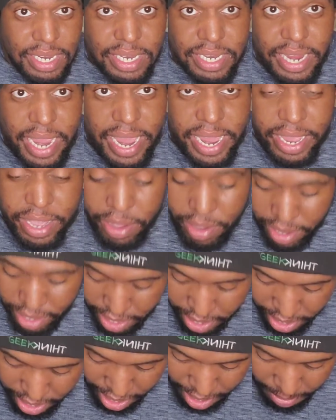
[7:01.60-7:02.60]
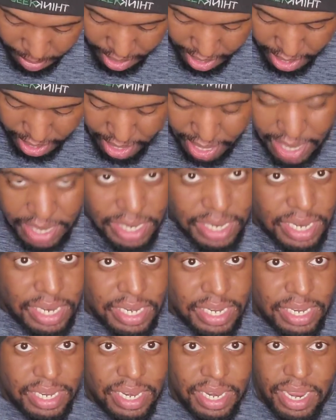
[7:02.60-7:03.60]
take on it. I mean, that's
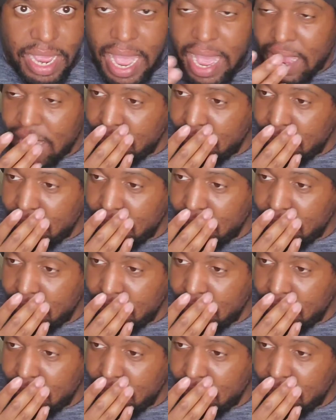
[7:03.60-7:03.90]
just how he